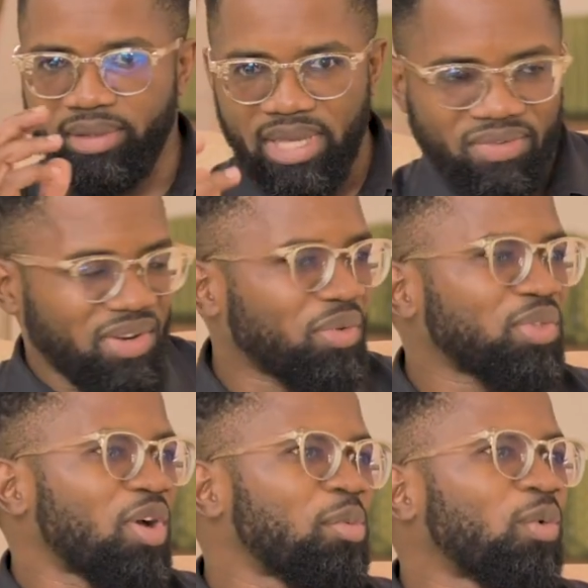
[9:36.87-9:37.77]
Even if we're
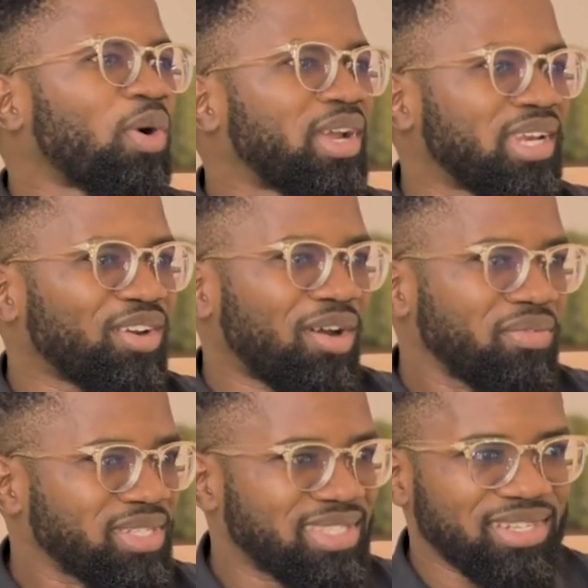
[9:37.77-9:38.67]
talking about working in
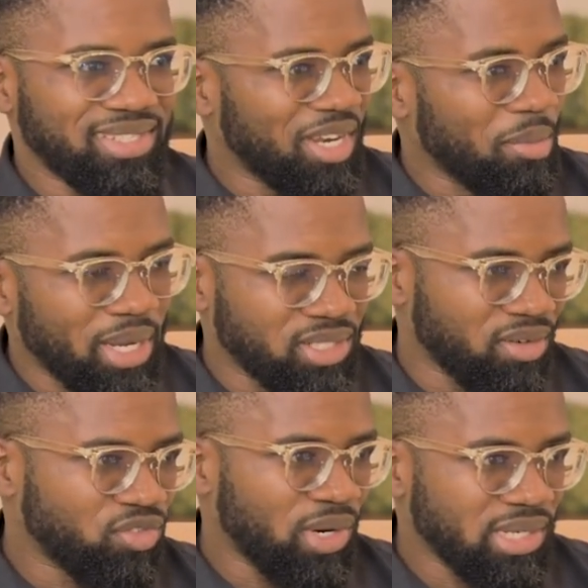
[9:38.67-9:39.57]
office, there's still a
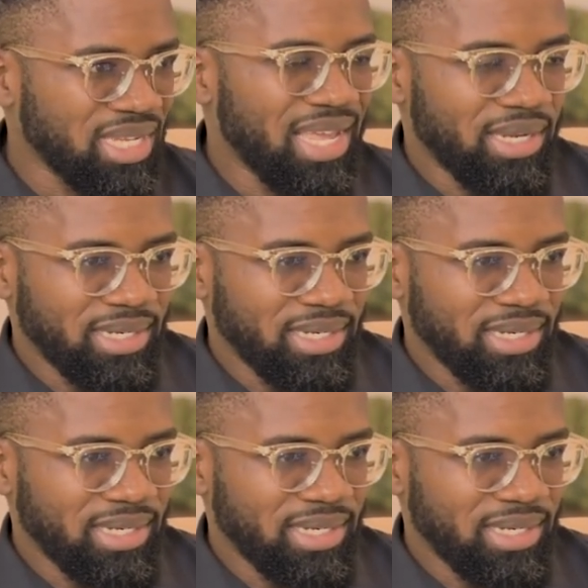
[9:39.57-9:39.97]
measure of trust